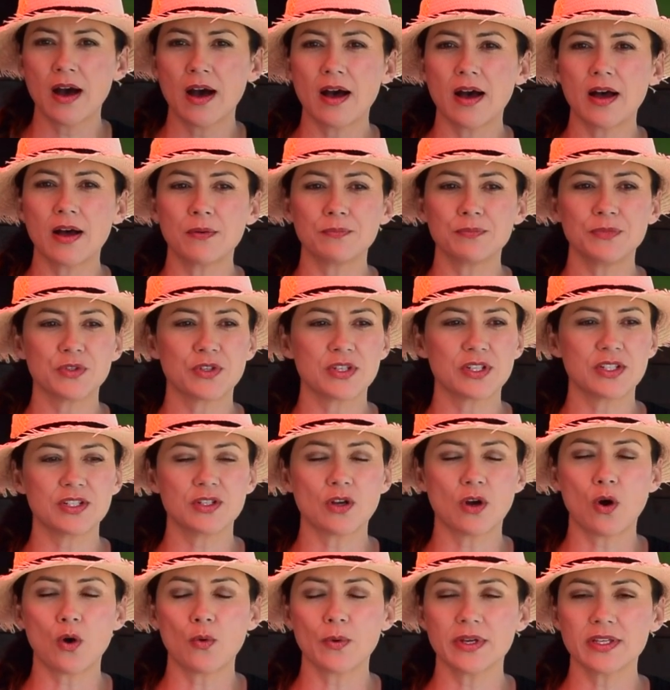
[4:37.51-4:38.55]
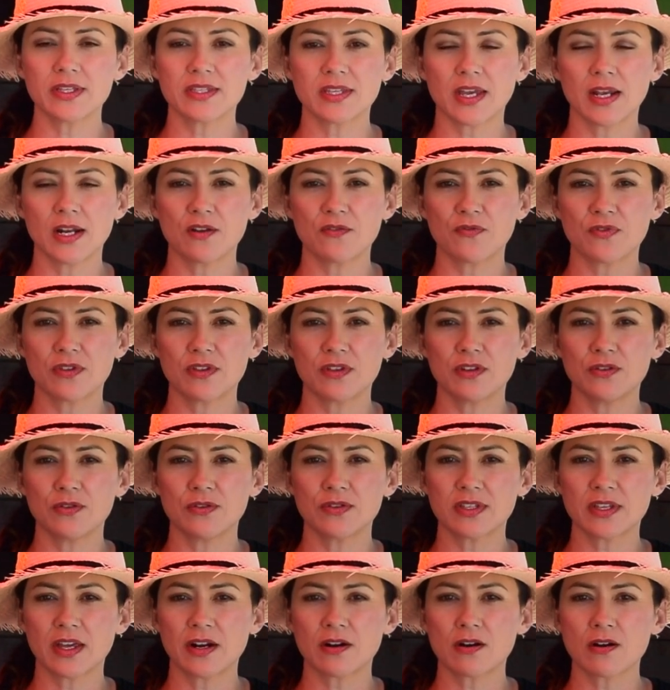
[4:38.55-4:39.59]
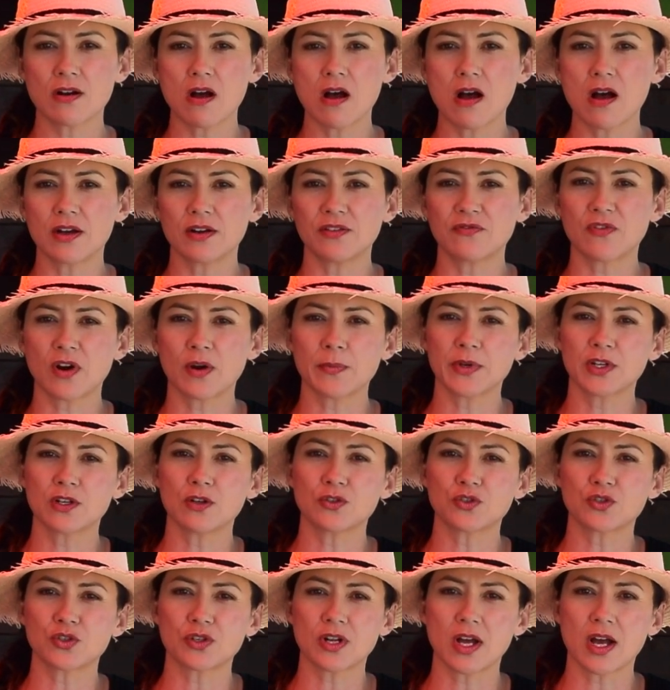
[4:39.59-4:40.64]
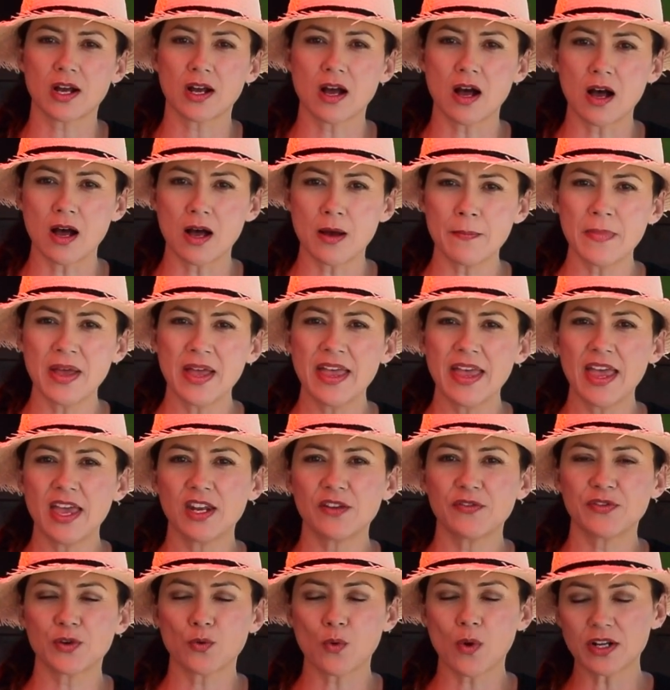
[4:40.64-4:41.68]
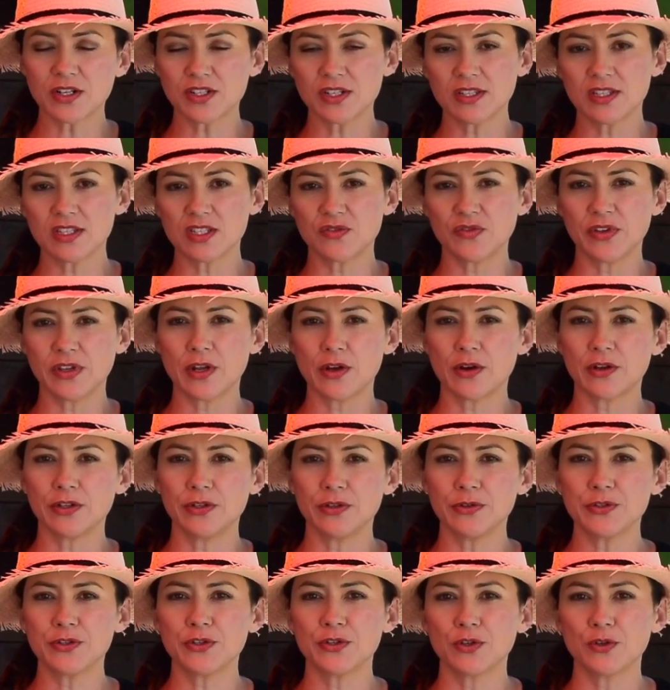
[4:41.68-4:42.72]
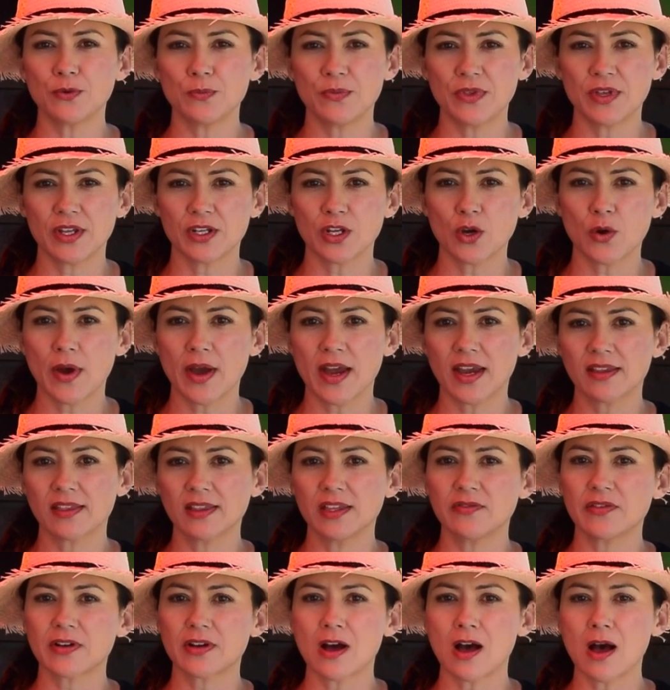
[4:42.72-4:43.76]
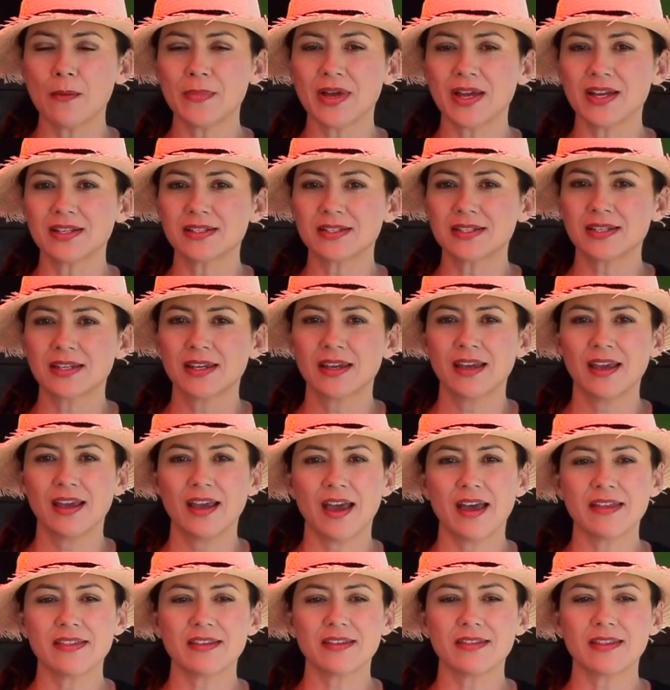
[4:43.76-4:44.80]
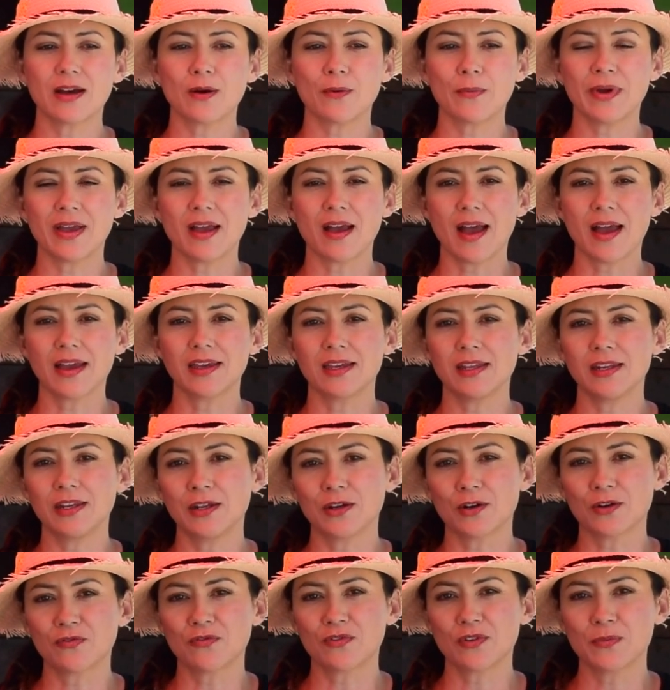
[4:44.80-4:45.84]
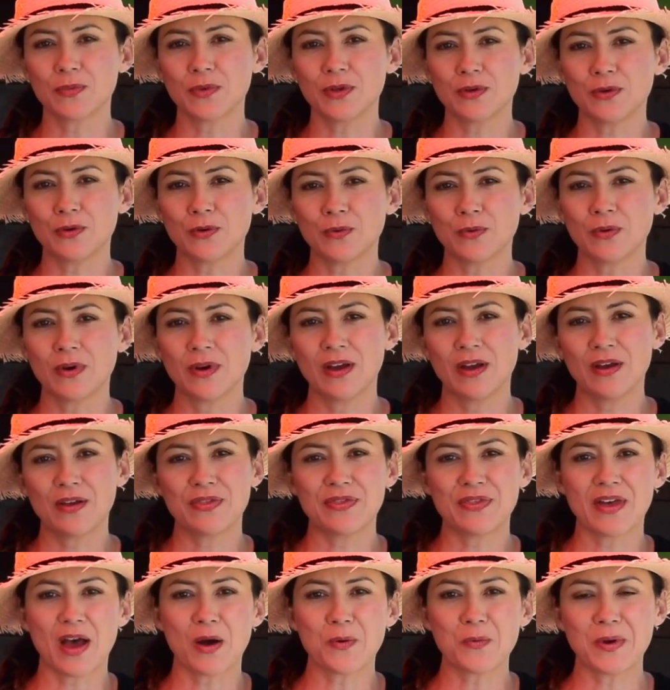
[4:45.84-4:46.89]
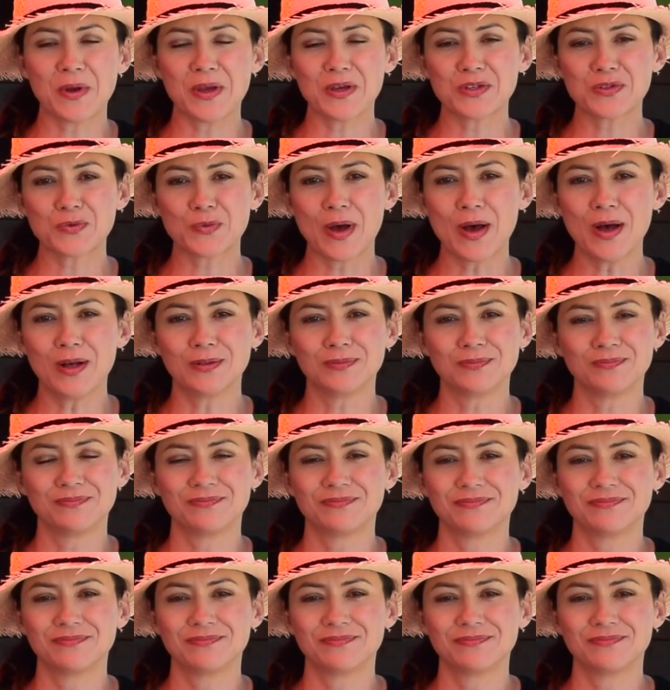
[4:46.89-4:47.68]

You can always sign up for the newsletter on farmandculture.com. And if you're watching this video on YouTube, then go ahead and leave a comment, and then that way I can hear from you that way as well.